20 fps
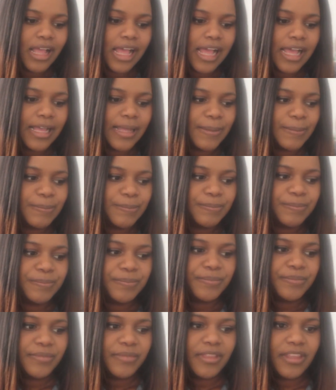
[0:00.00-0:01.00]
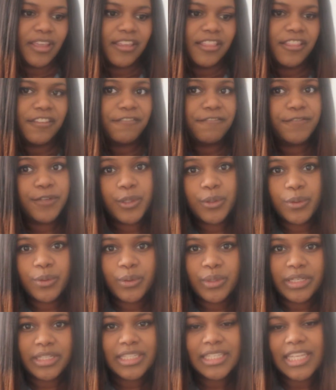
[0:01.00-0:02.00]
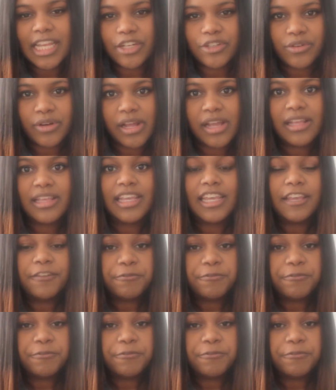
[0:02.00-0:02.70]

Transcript: the food, etc.